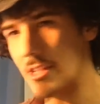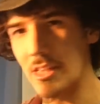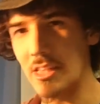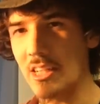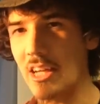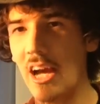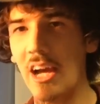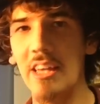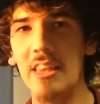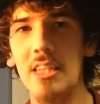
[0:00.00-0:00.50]
to the
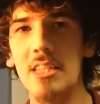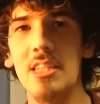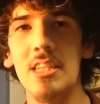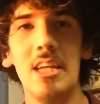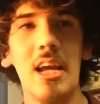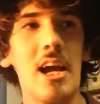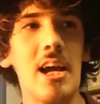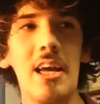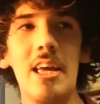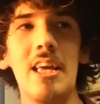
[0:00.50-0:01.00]
guy. This
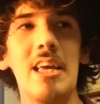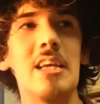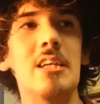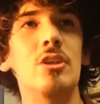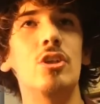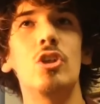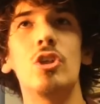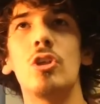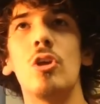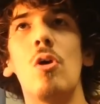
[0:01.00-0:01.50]
guy
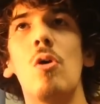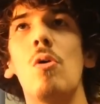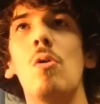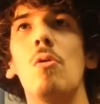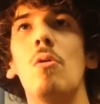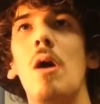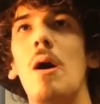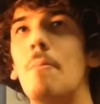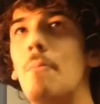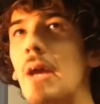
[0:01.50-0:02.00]
is
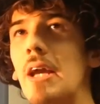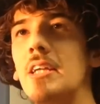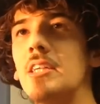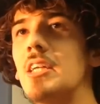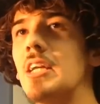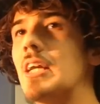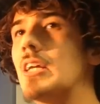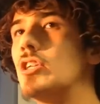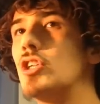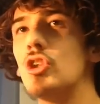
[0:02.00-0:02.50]
so
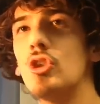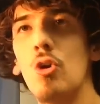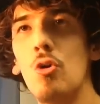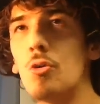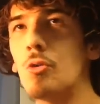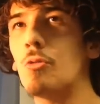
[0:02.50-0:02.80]
amazing and so